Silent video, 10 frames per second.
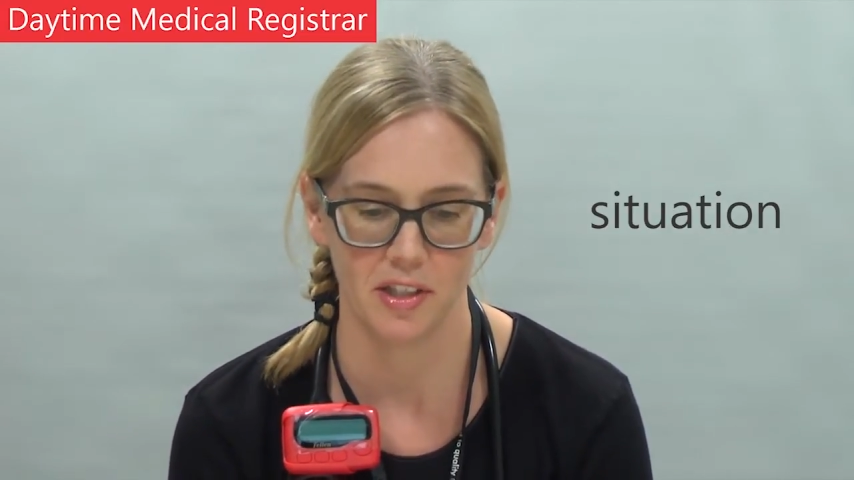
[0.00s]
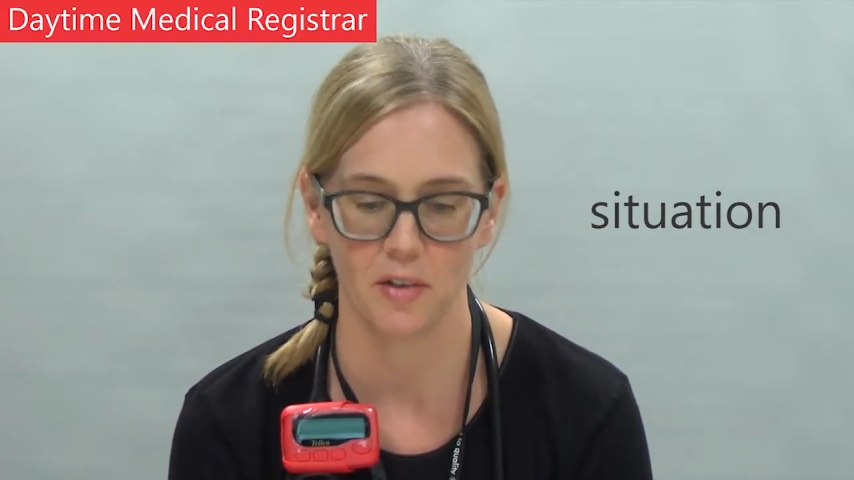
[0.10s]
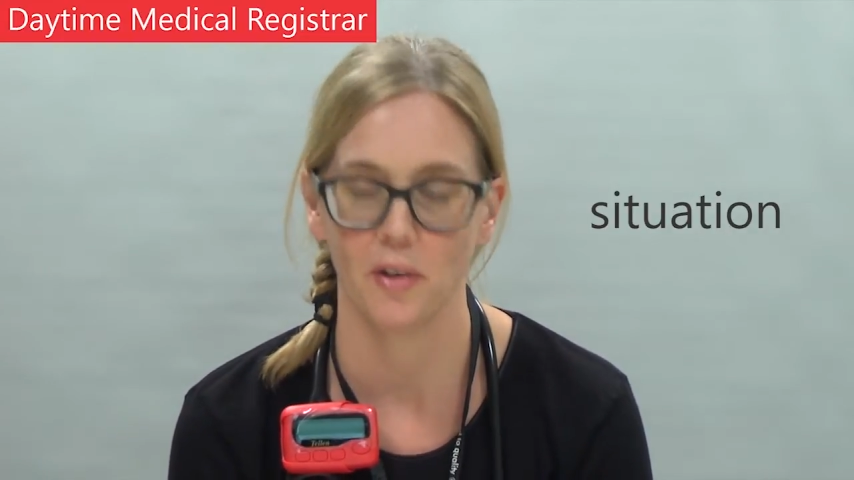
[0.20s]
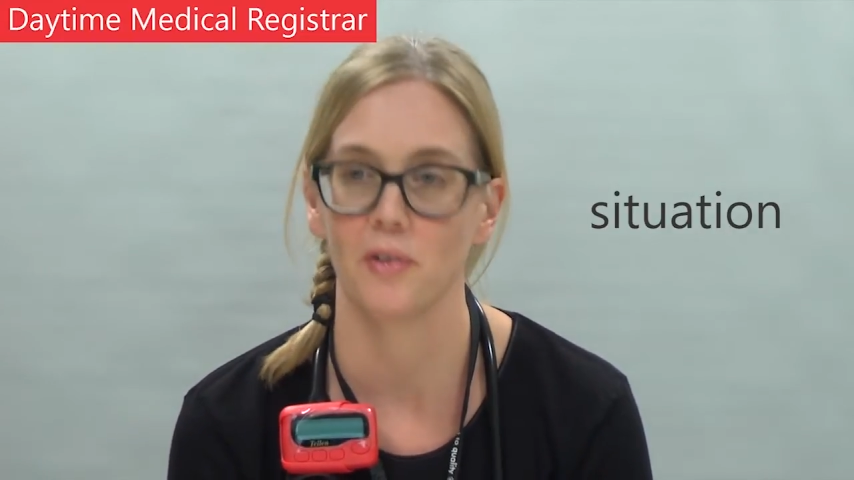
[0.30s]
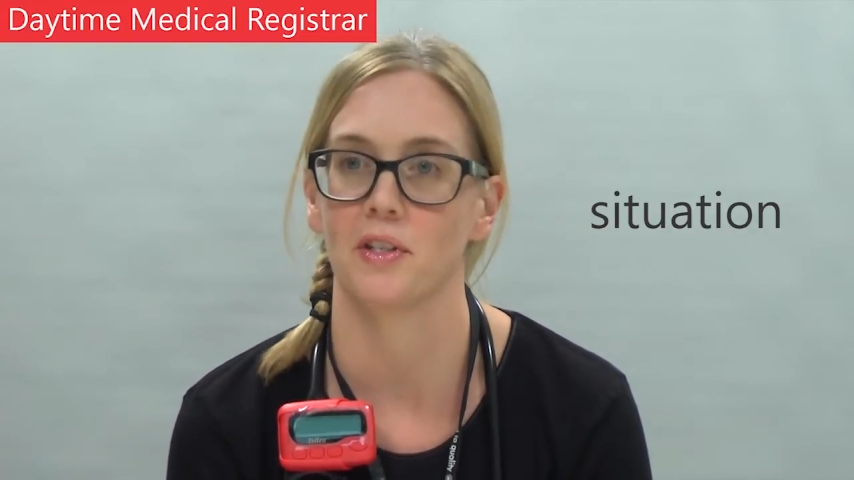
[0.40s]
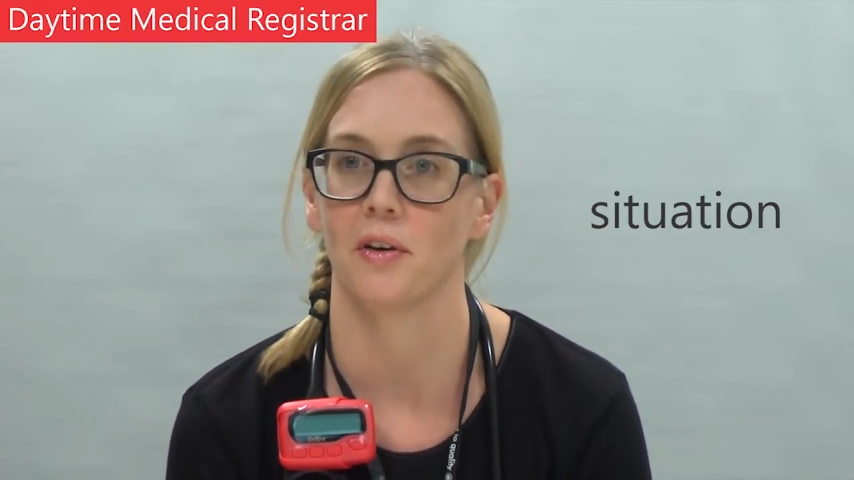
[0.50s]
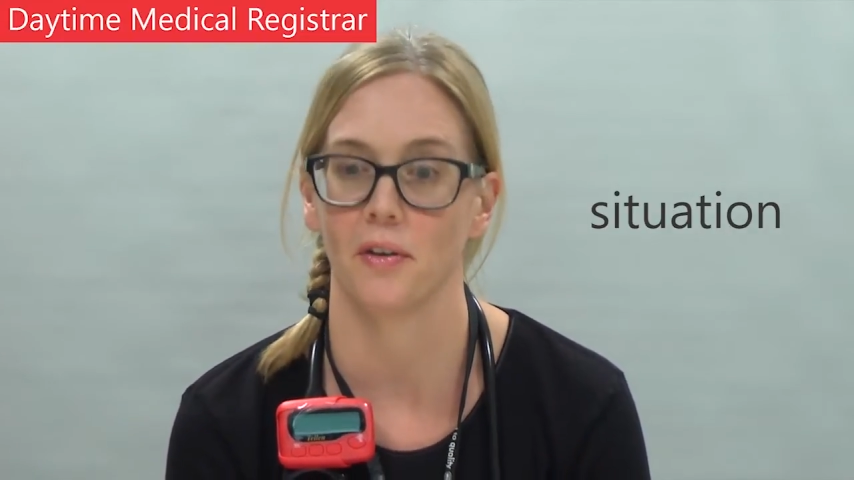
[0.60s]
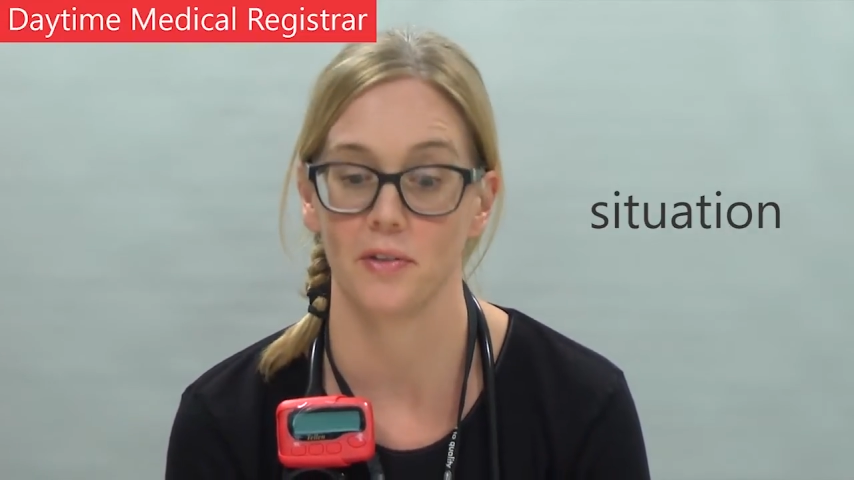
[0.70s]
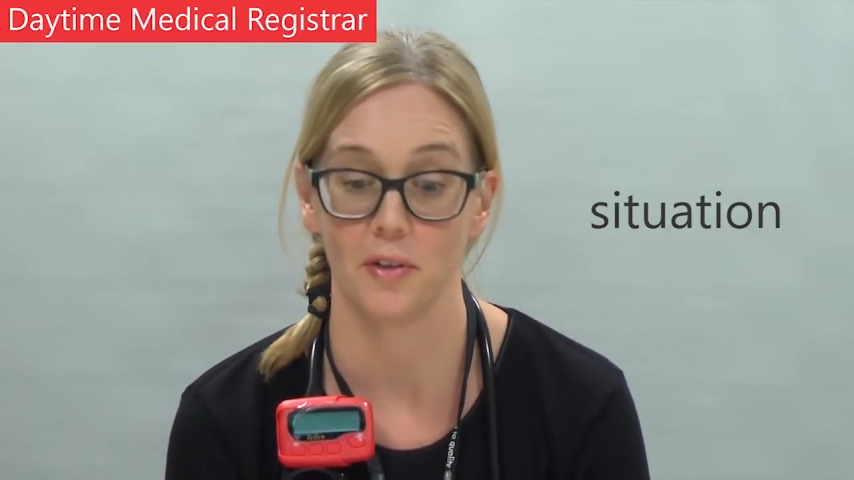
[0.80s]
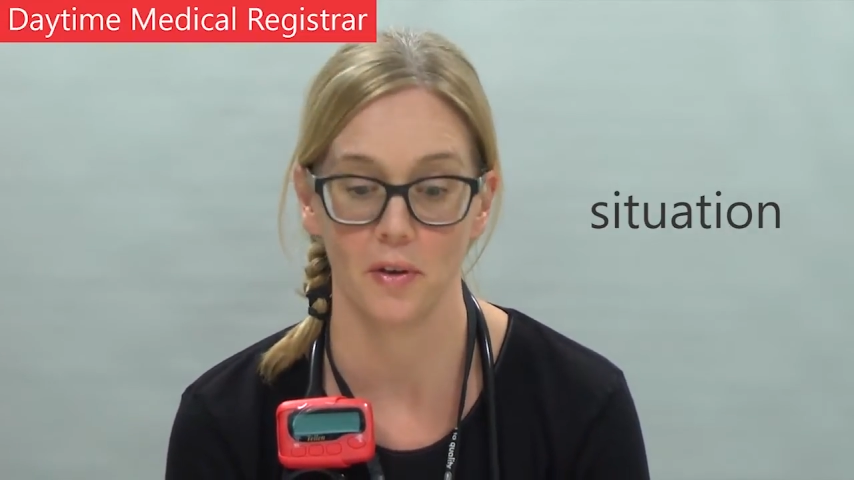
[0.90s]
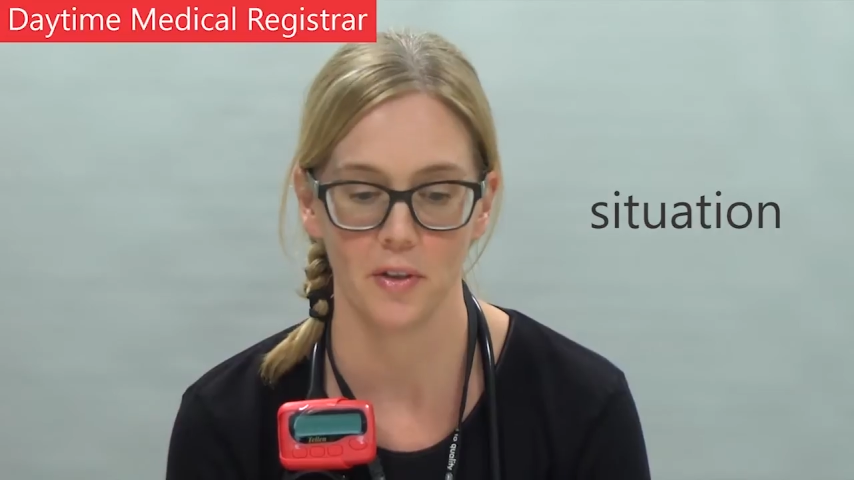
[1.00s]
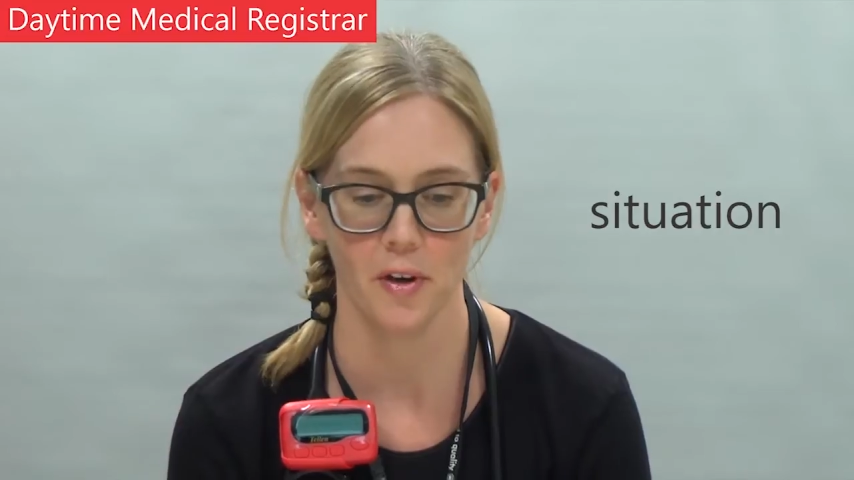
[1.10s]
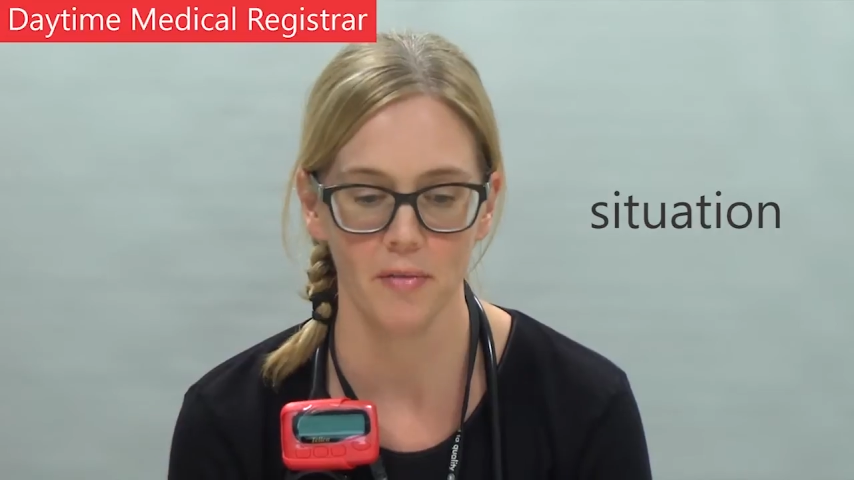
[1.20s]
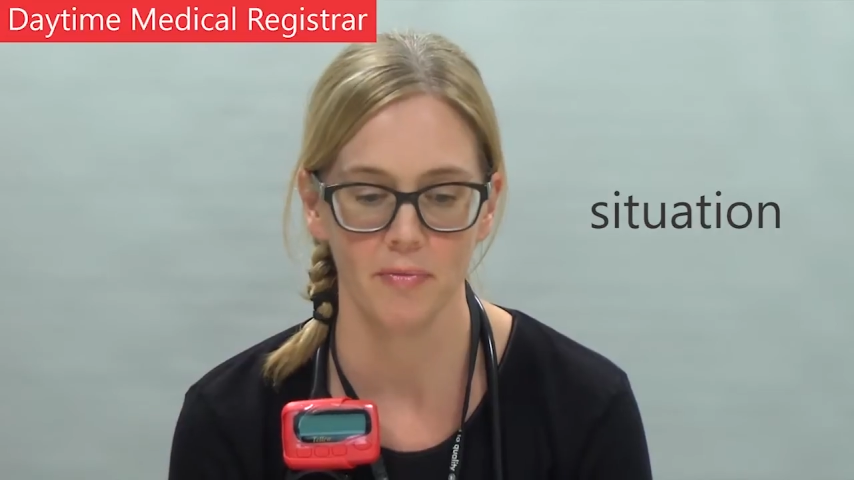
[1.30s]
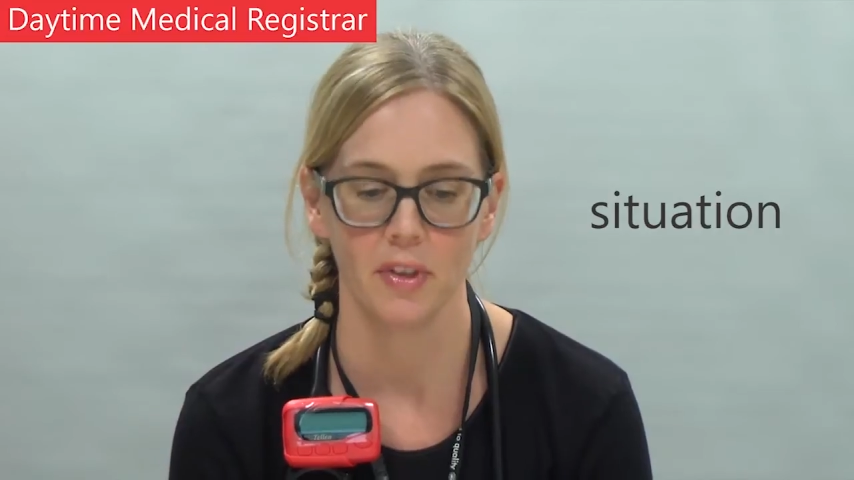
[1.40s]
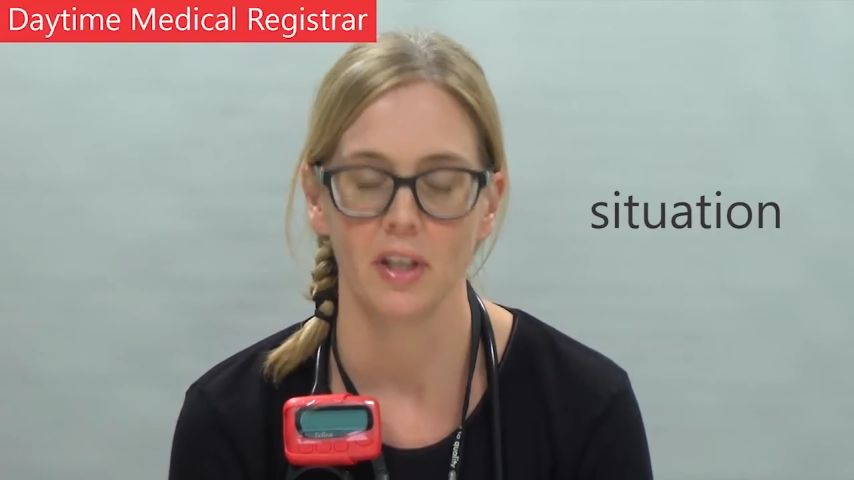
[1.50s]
0000.